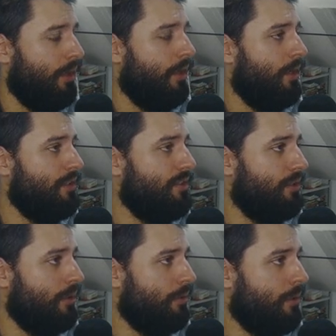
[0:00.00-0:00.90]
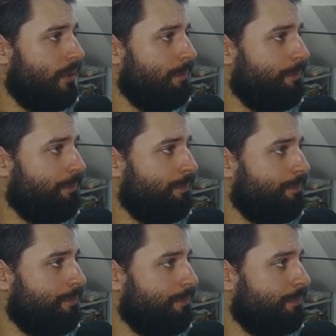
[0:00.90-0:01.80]
so
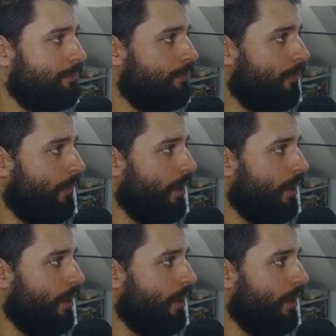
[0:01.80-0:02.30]
um,